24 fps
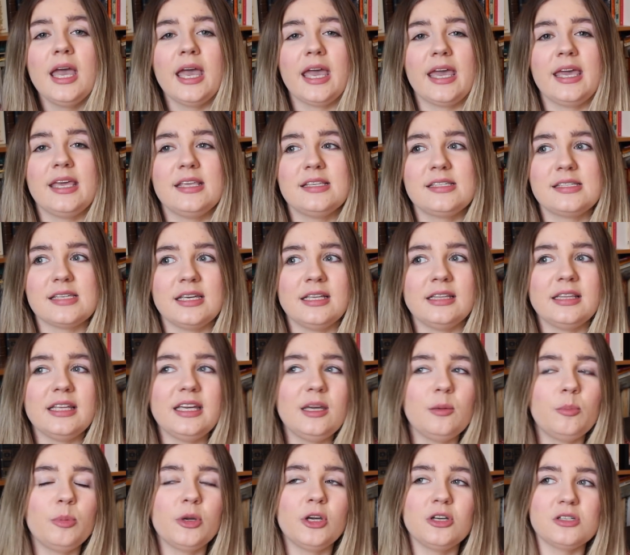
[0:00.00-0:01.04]
It's
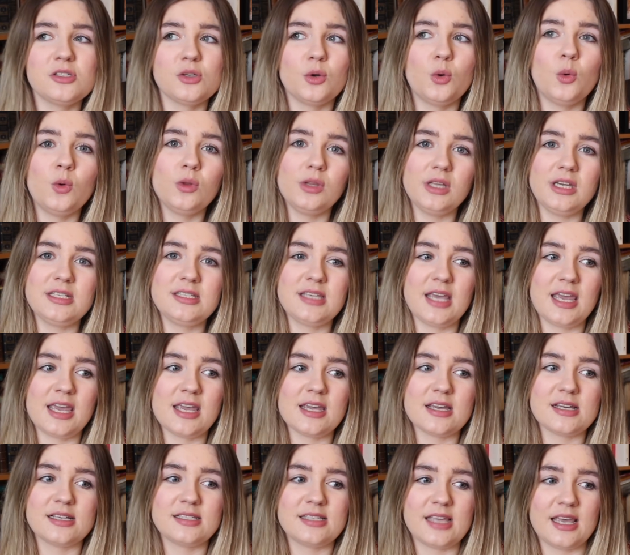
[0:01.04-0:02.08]
elite because it only
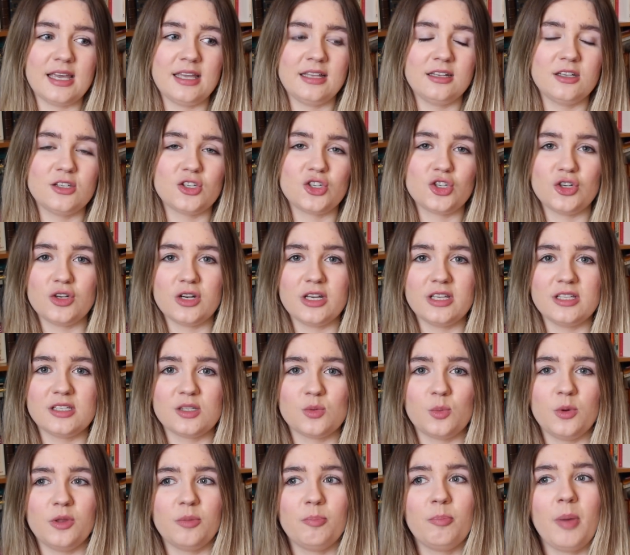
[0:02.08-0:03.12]
takes in
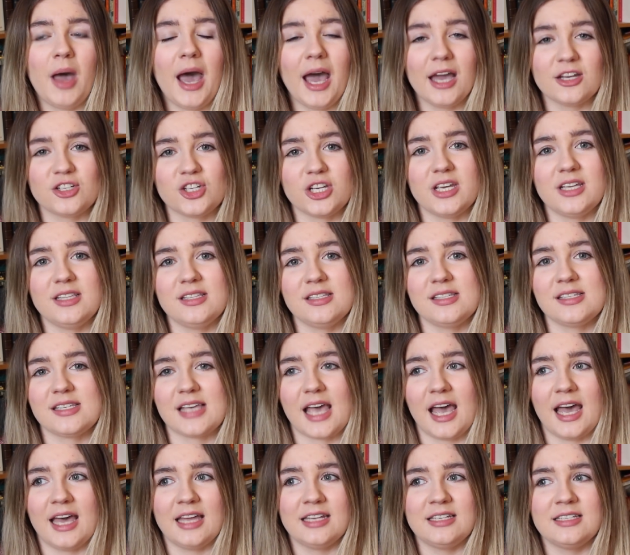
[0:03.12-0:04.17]
students with passions
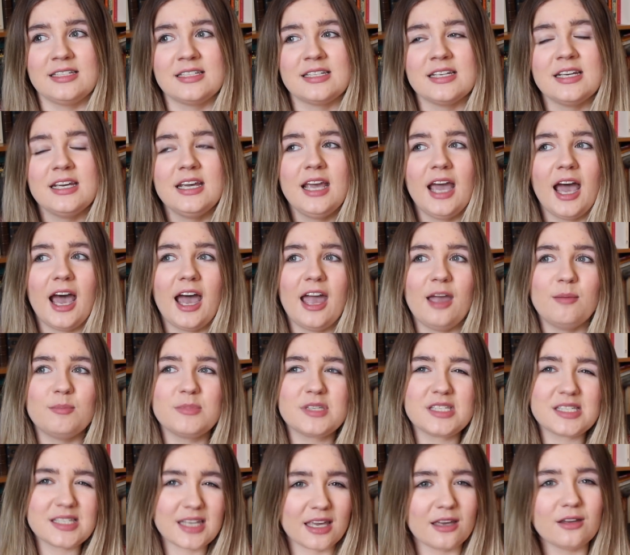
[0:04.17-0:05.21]
and
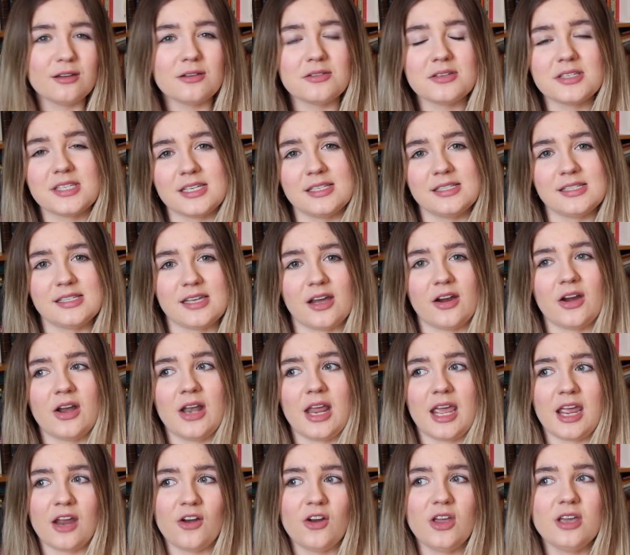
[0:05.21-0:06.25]
skills in certain
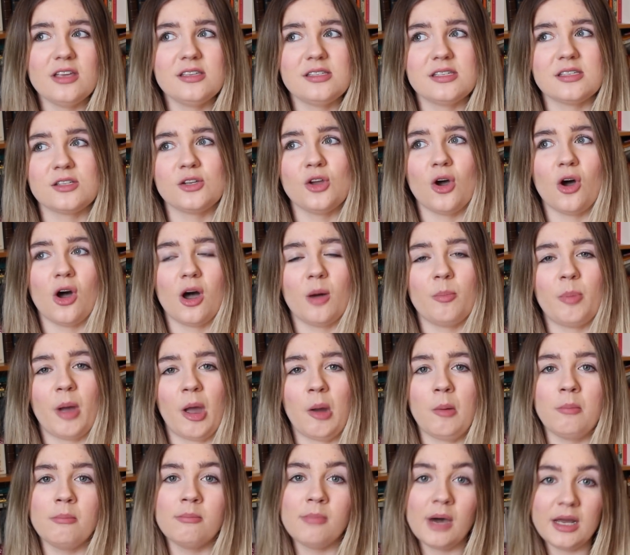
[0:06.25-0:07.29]
areas. It's not
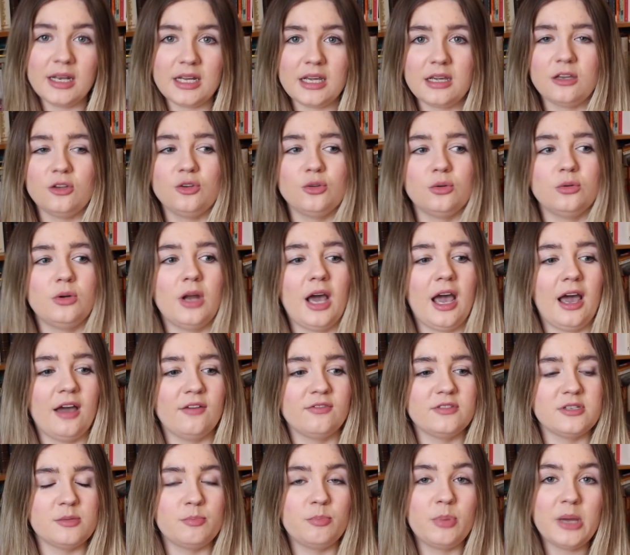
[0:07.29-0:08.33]
about money. You don't
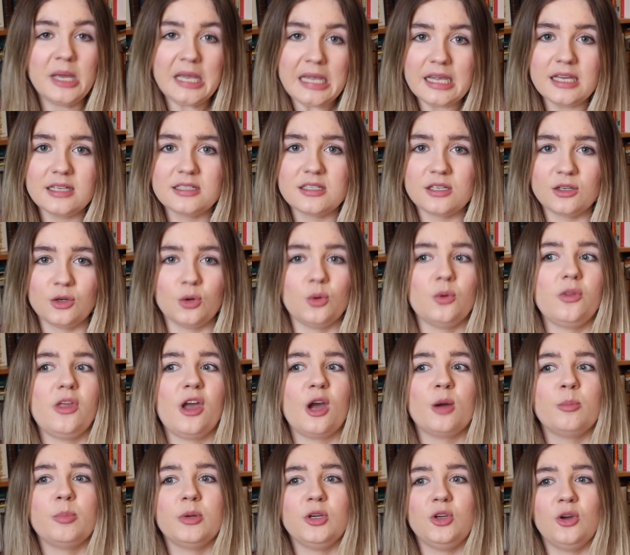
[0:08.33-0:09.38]
have to pay to go
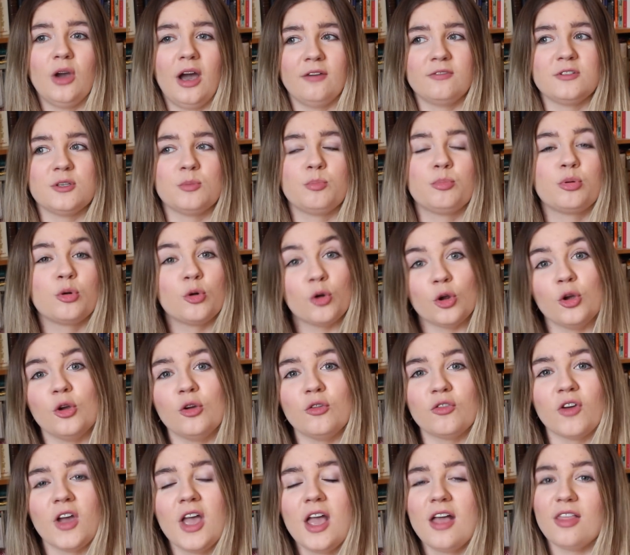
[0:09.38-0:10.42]
there, but you have to
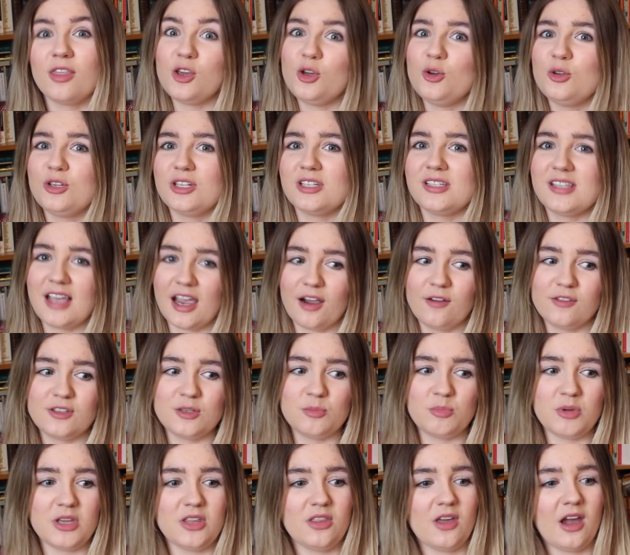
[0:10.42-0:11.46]
prove that you deserve to
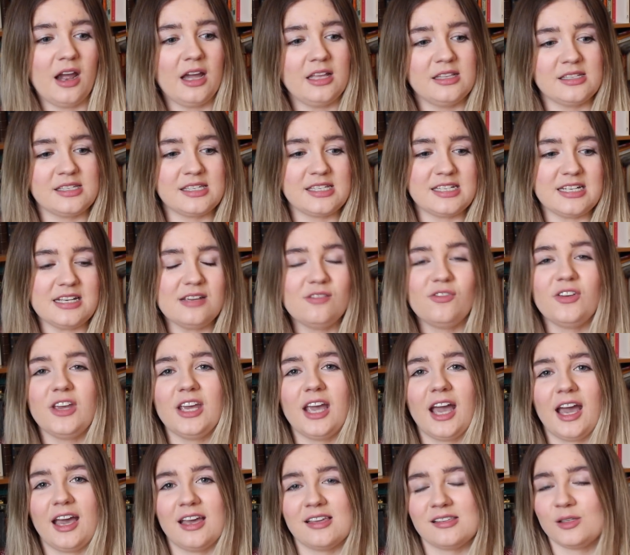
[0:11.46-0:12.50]
be there. And Stevie
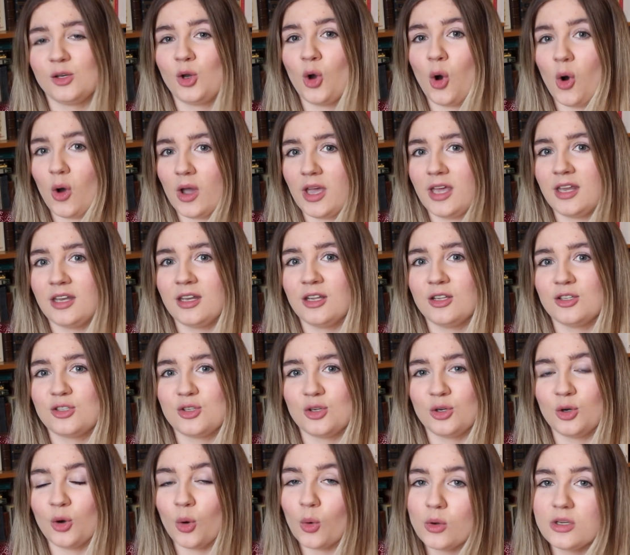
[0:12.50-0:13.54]
has gotten
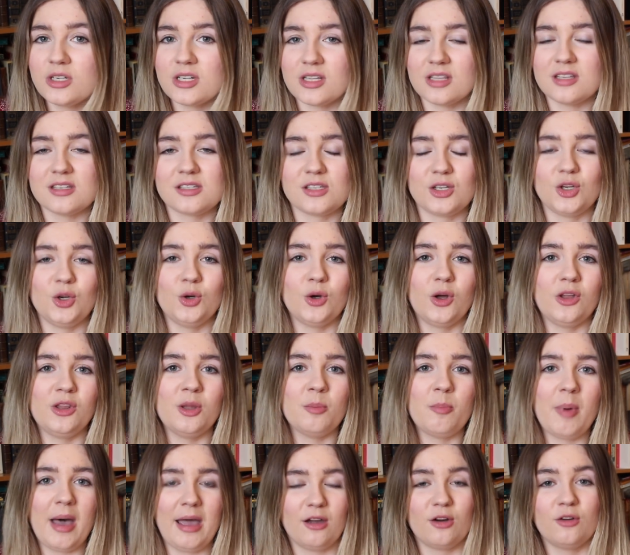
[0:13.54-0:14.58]
to go to the school on the
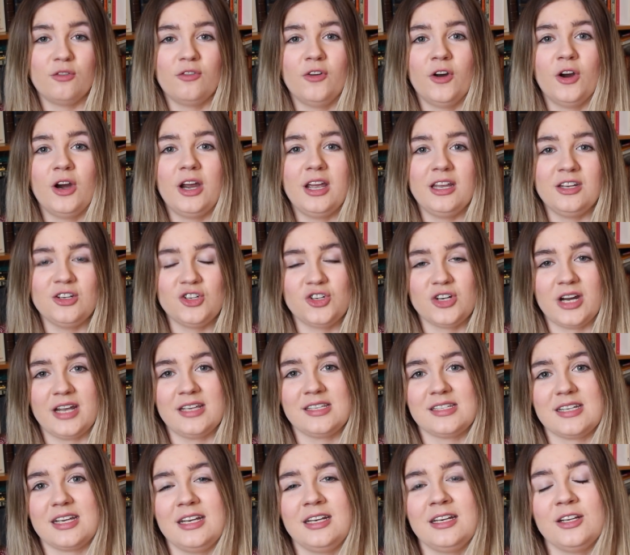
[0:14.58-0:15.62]
back of her
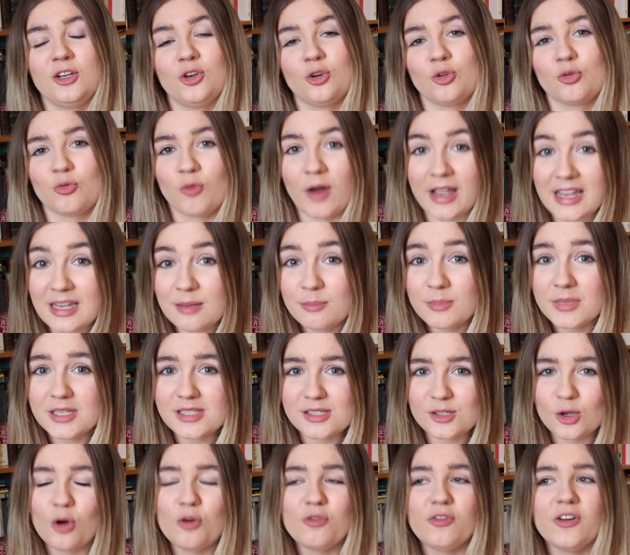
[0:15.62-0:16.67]
interest in crime
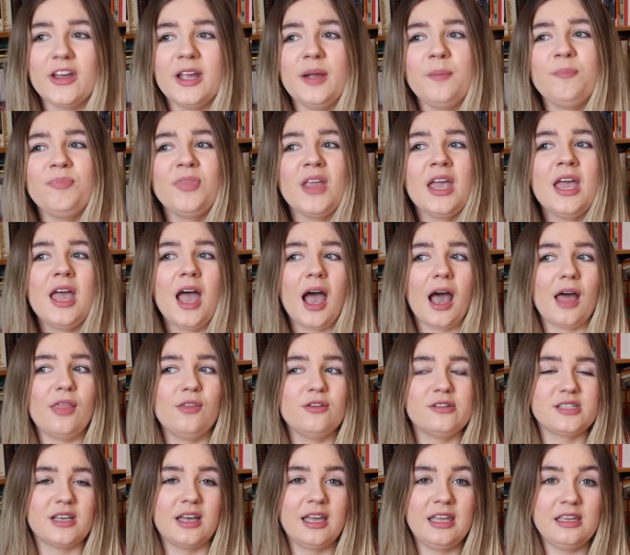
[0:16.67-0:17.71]
solving. And
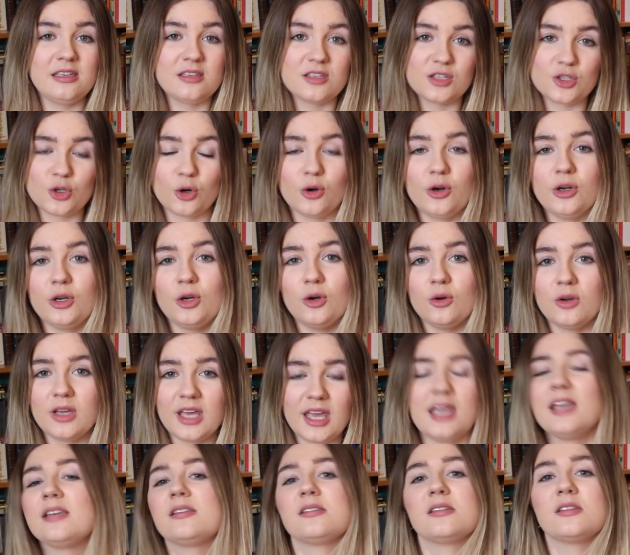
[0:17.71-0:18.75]
there's a historical
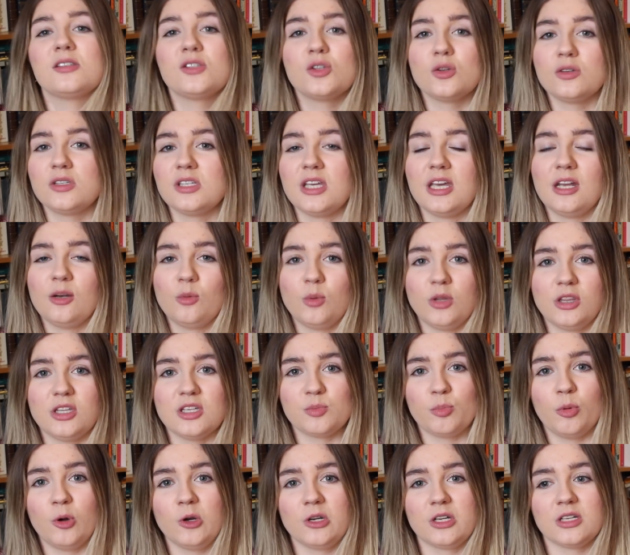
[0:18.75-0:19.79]
case associated with this
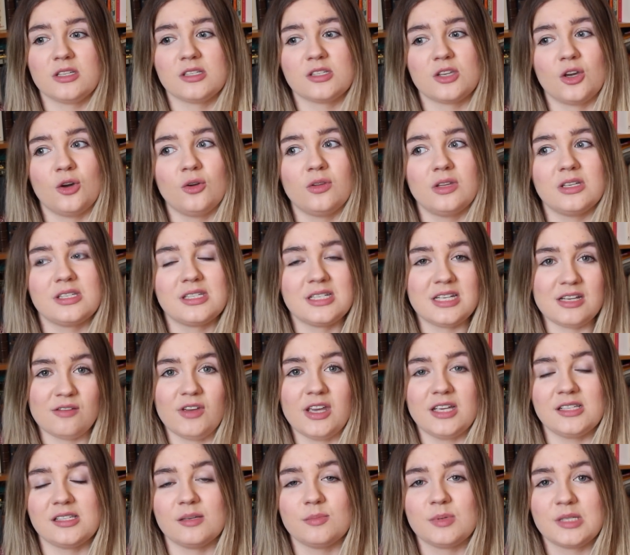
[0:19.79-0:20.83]
boarding school that
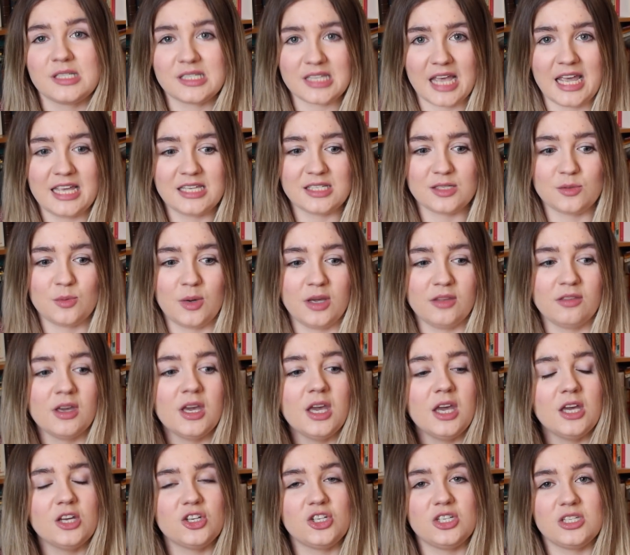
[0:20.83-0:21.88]
Stevie is obsessed with.
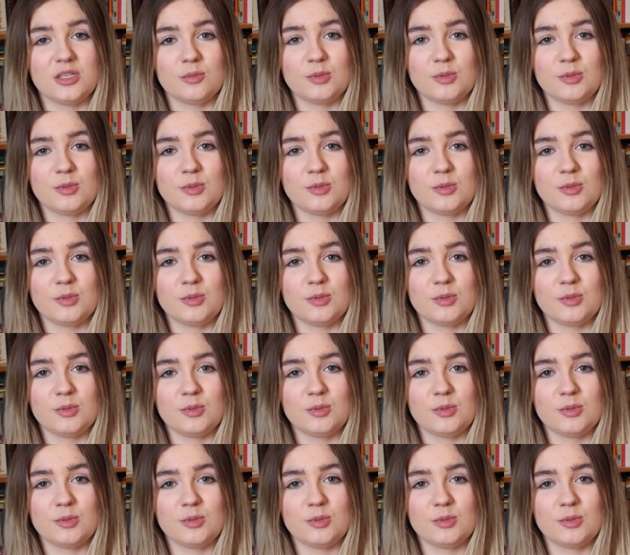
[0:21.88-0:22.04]
She's